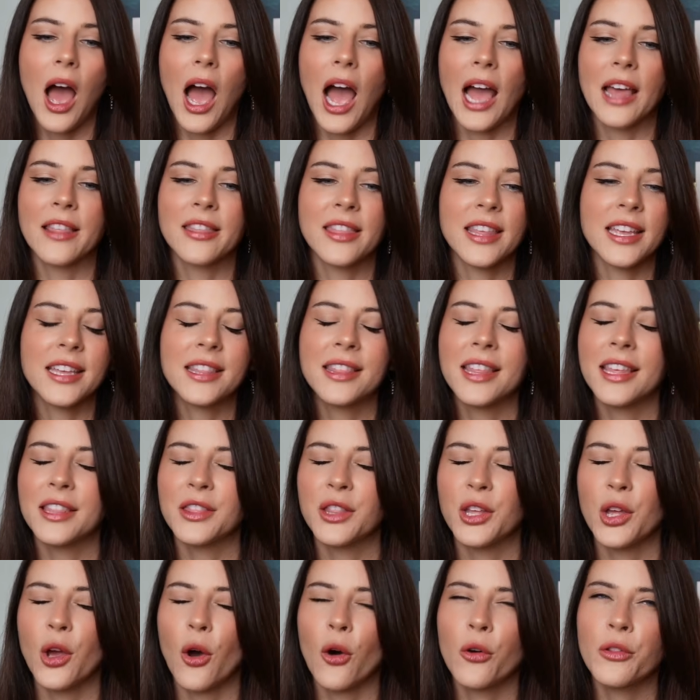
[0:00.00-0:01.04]
I think that
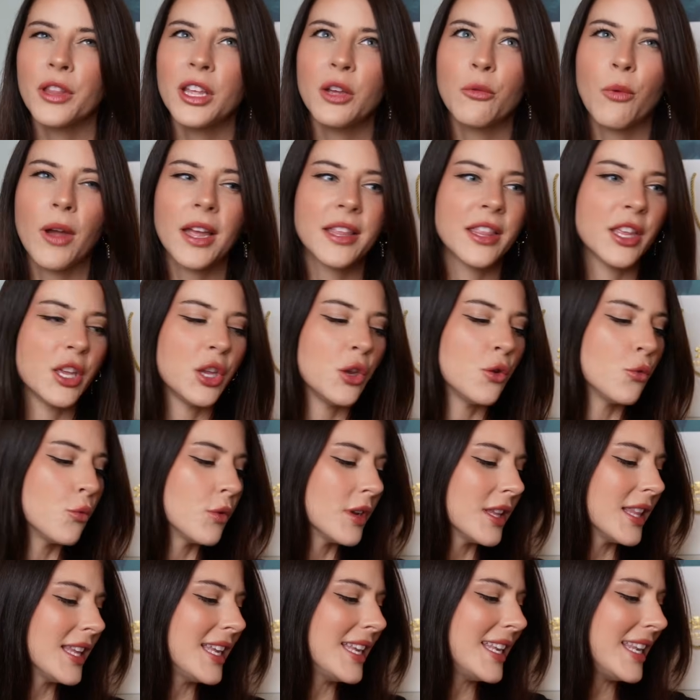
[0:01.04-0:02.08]
the only way that you
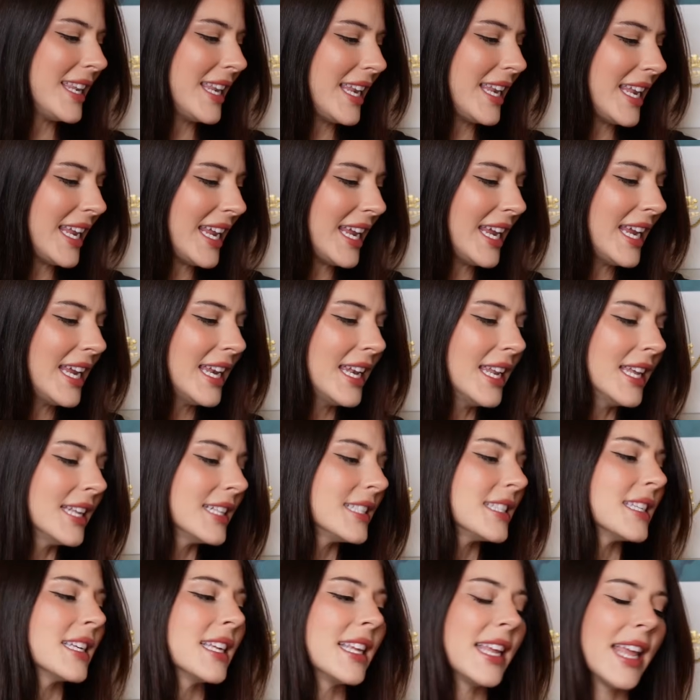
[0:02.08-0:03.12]
really need
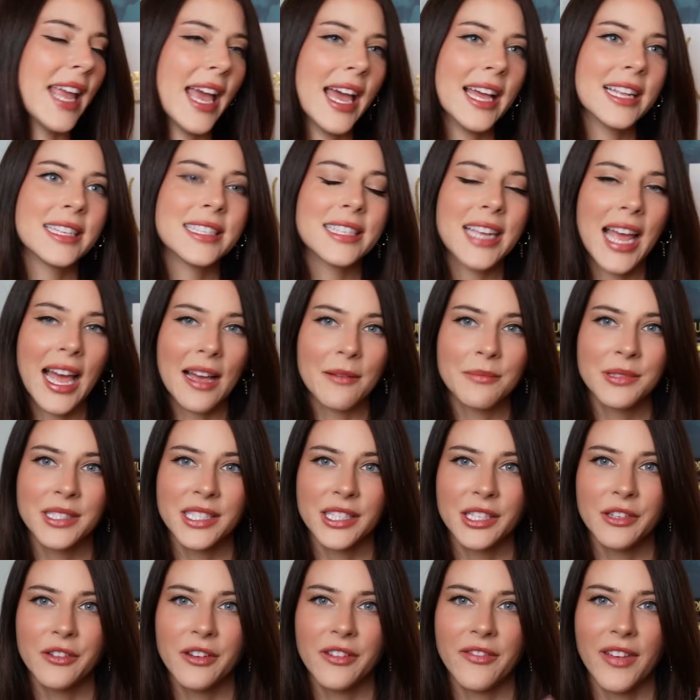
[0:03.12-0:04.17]
to get
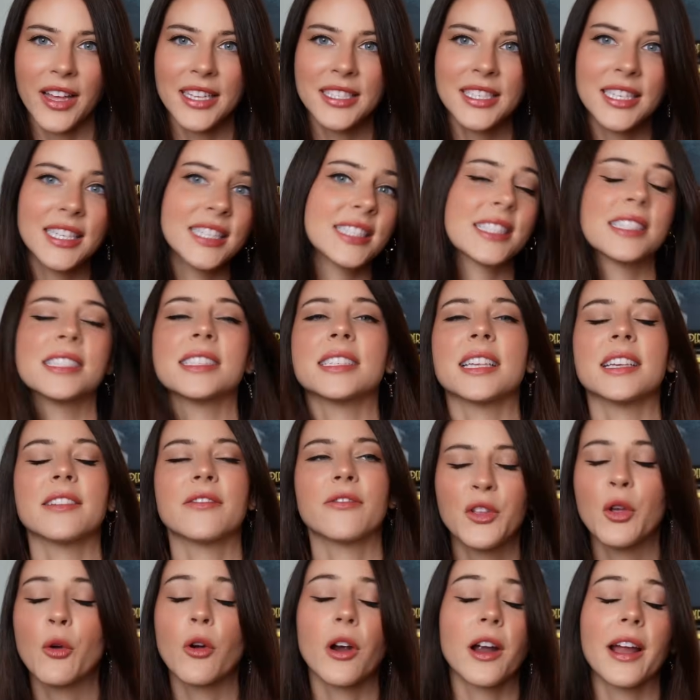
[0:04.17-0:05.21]
ABSOLU Aventus is
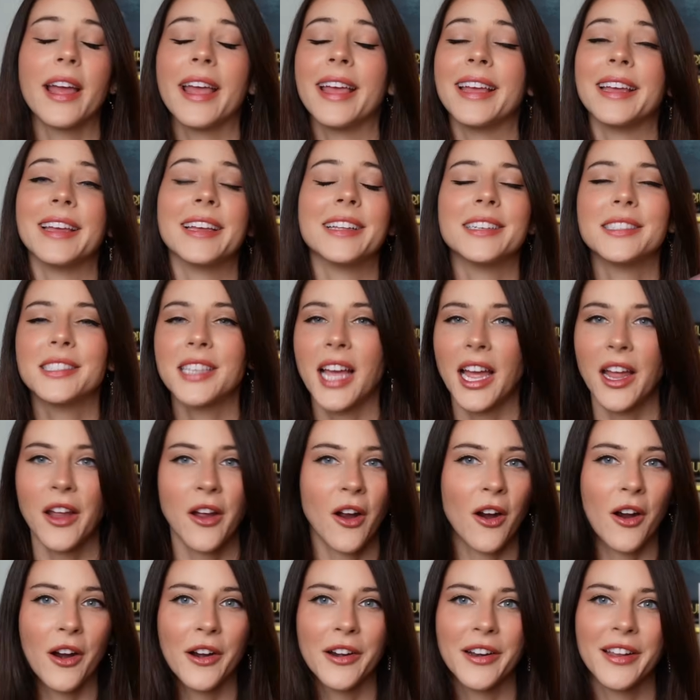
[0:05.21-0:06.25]
if you are a
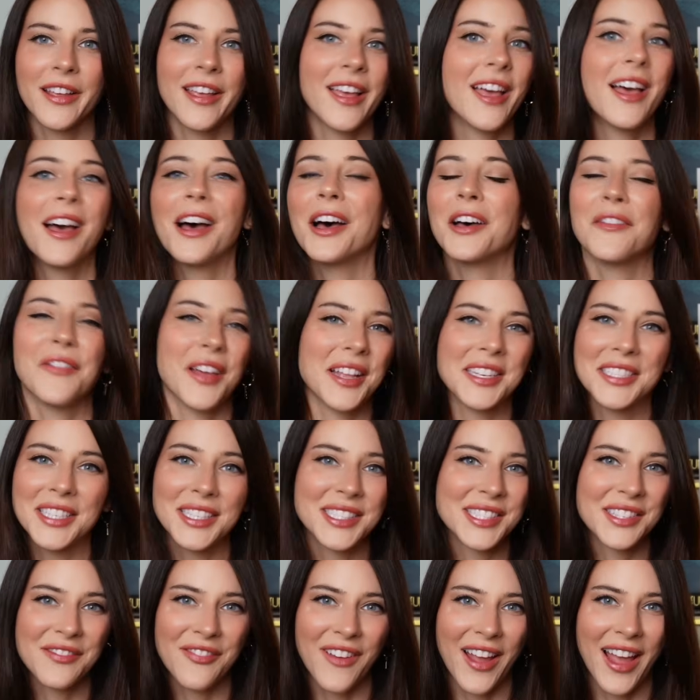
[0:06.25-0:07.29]
diehard
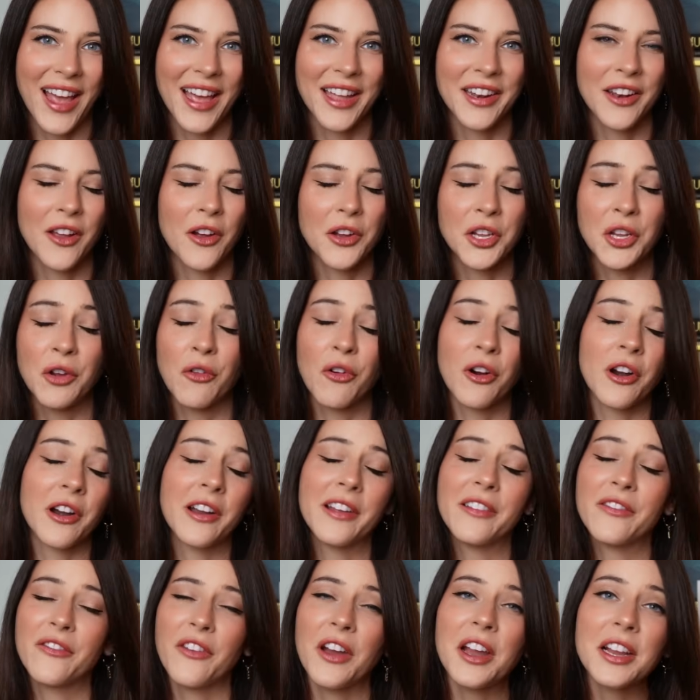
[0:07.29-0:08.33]
Aventus fan, you are
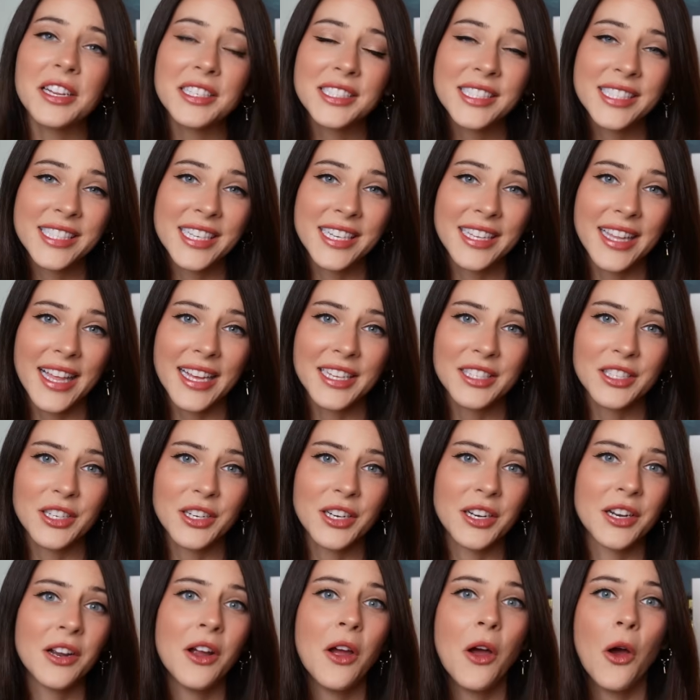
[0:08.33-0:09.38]
a fragrance collector,